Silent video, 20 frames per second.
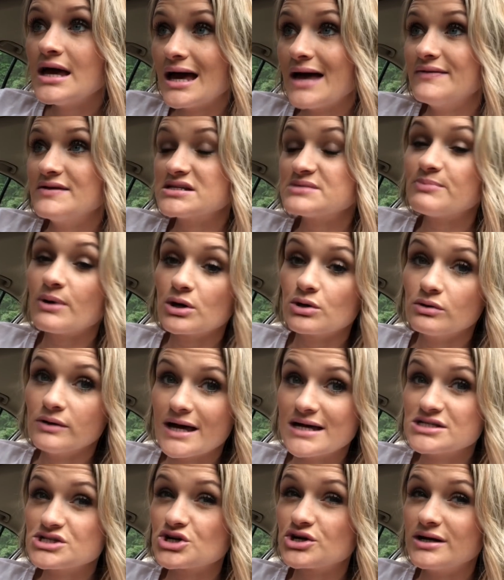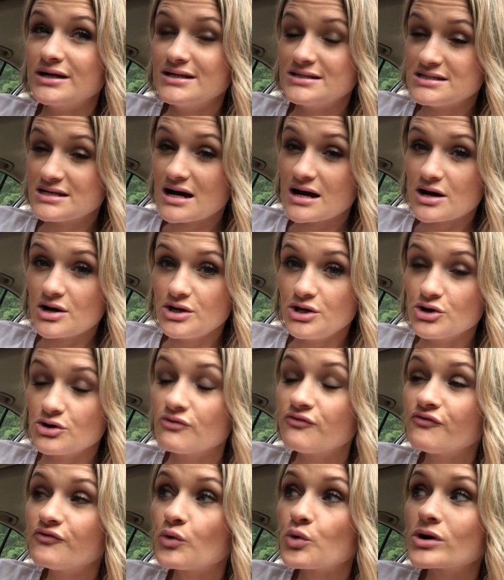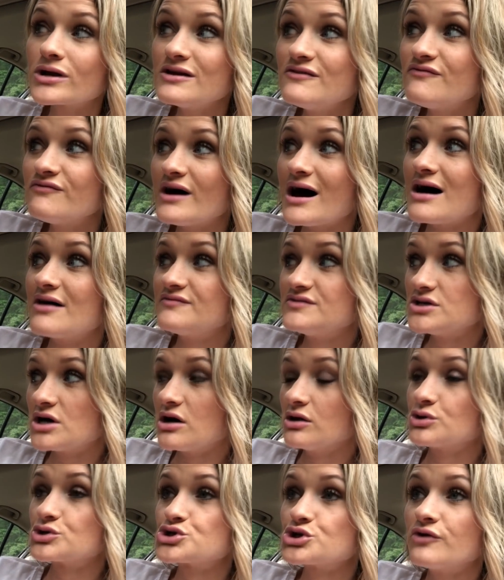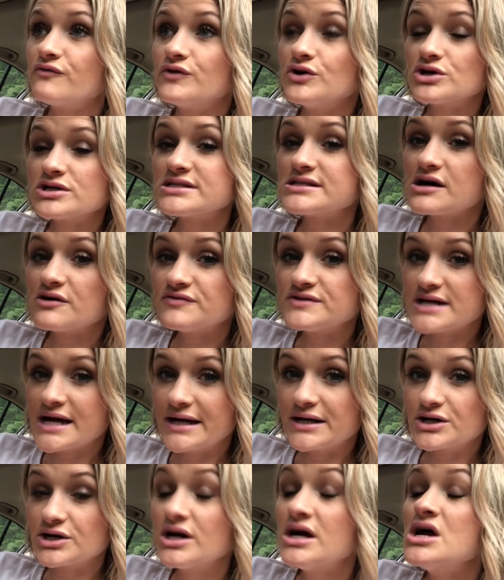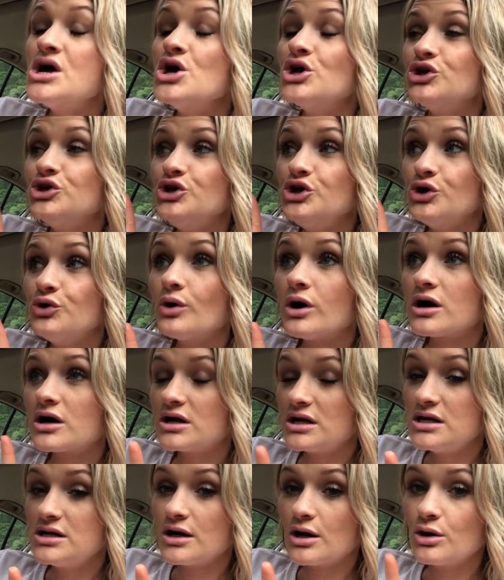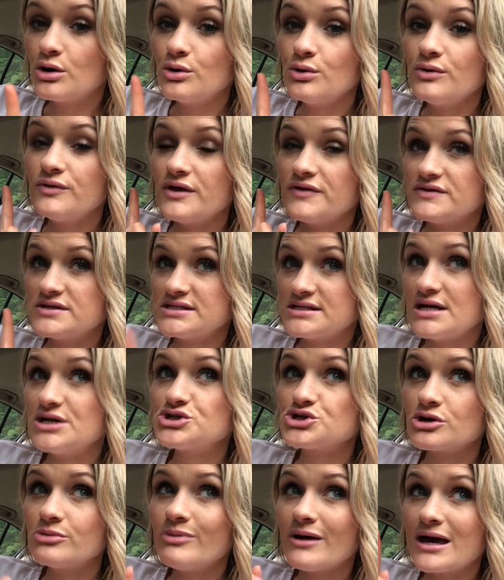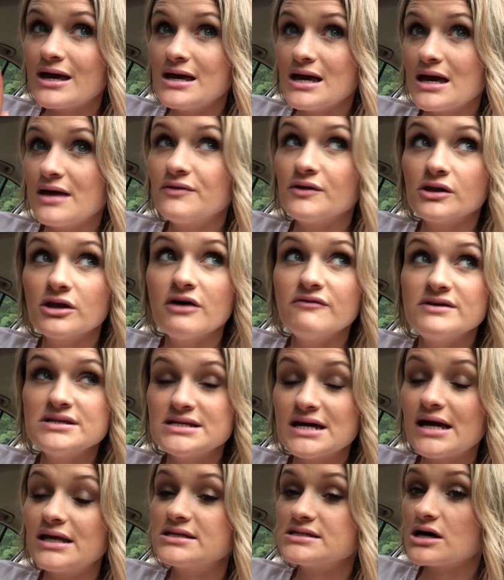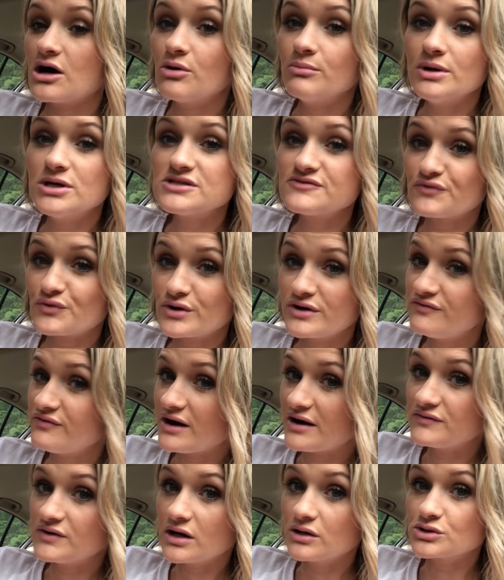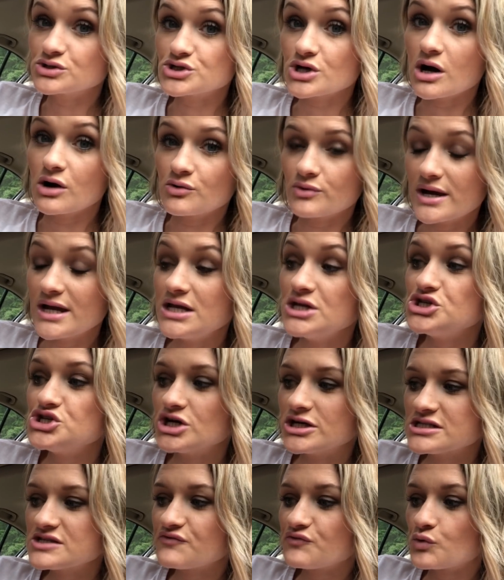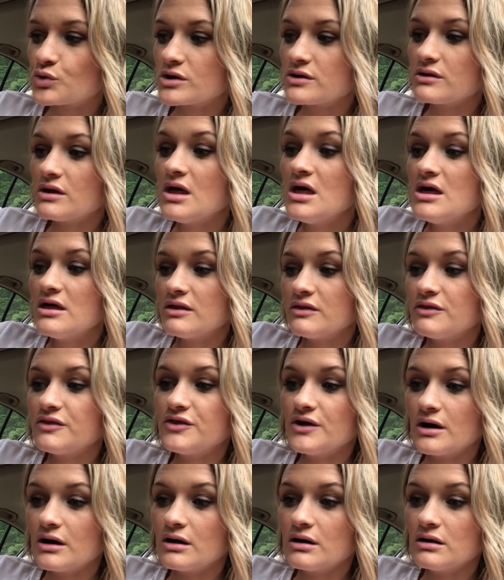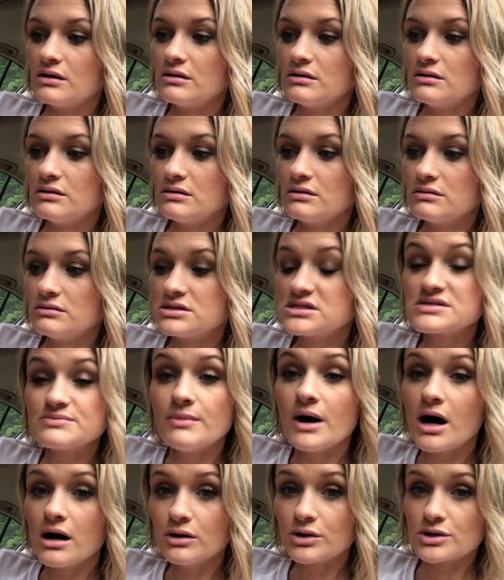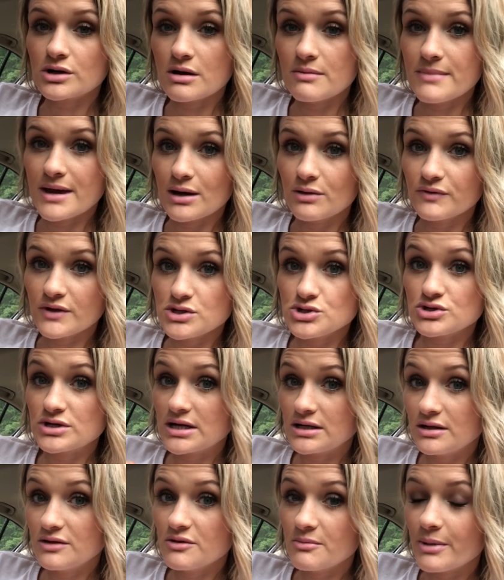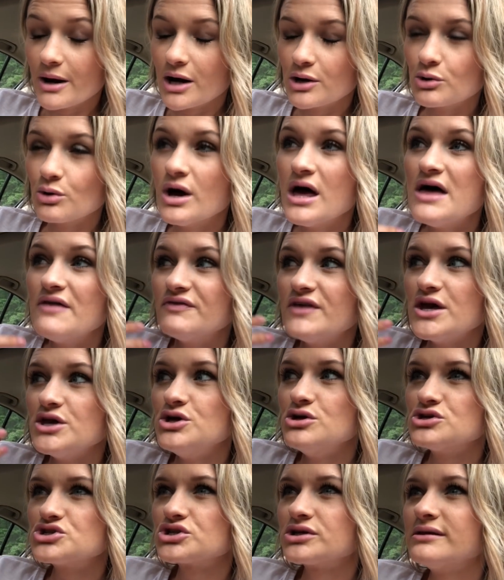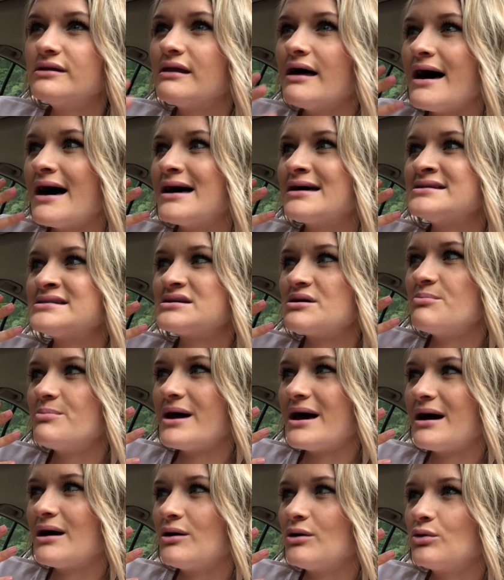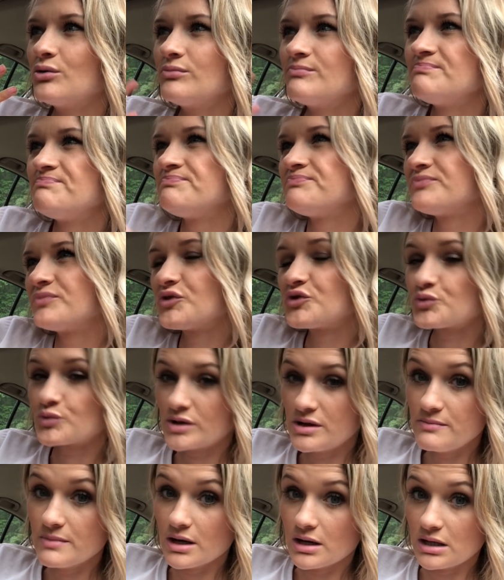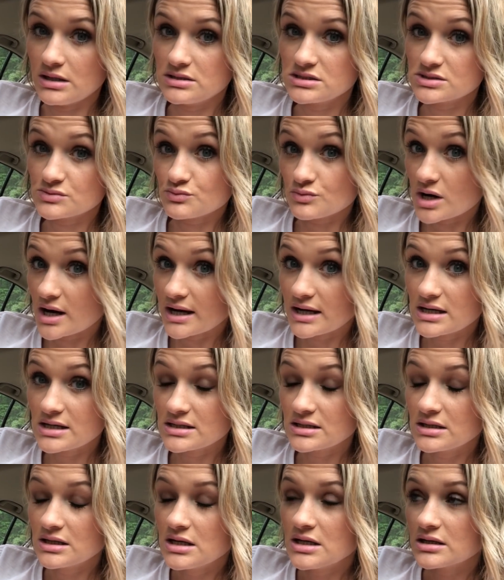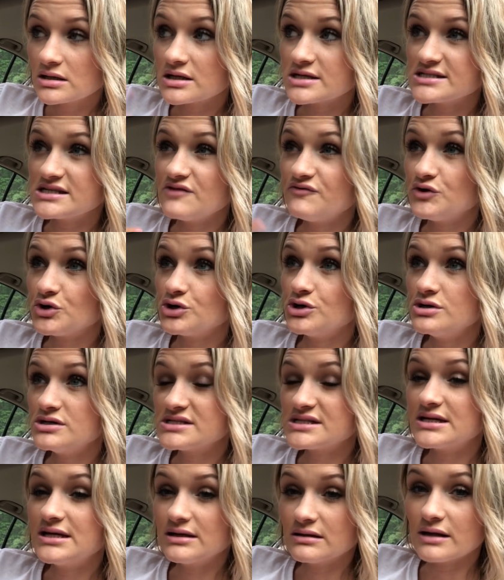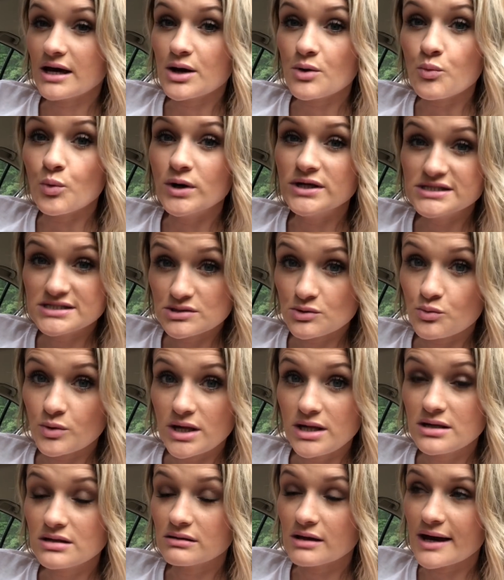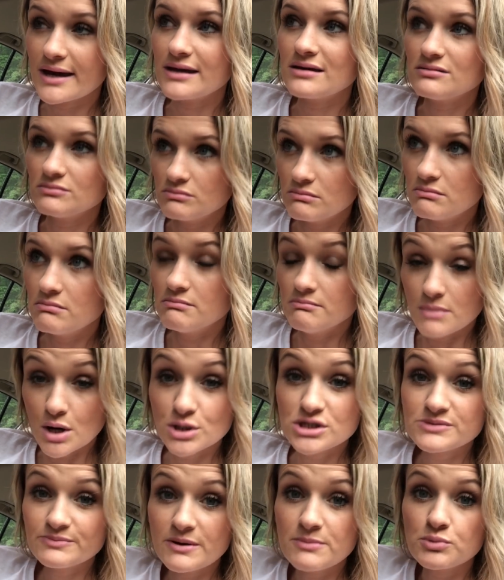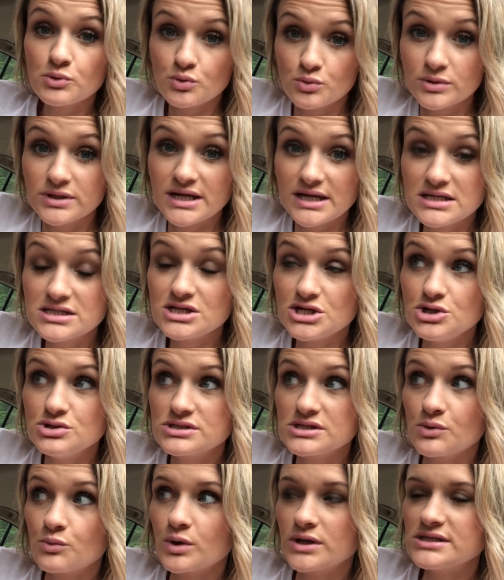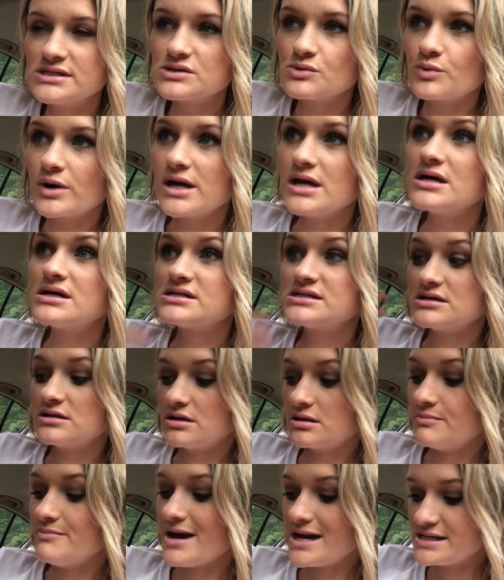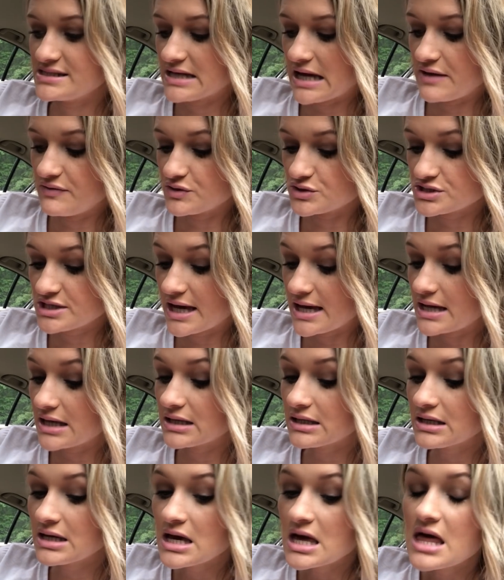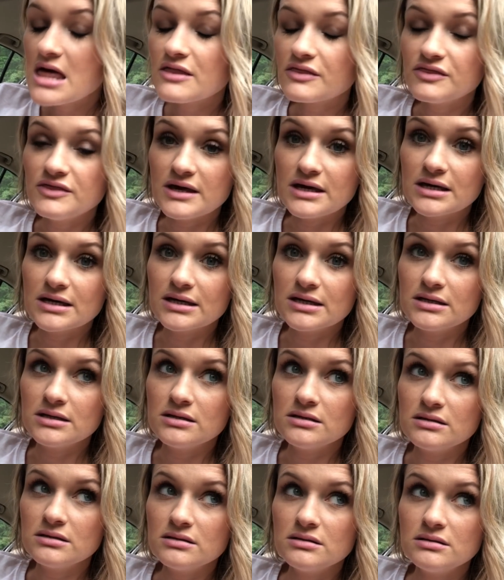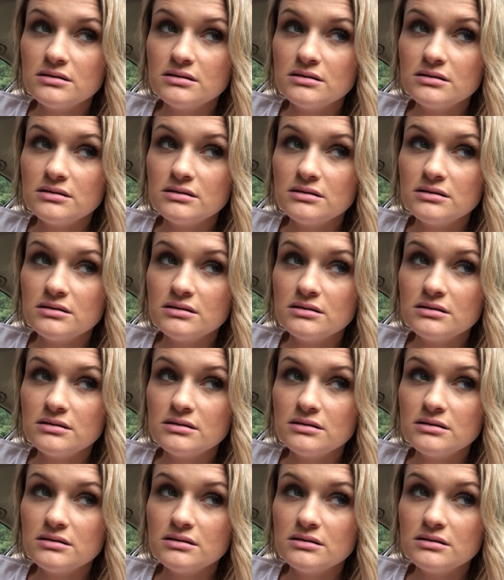And this bottle lasts her an entire year, $45. So if you're a self-tanner, you already know that the Saint-Tropez and the Loving Tan is almost $45 already just for the smaller amount that you're getting in the bottle that usually lasts about 3 months, right? Because if you're using it like once a week, like most people need to use it once a week to maintain their tan, then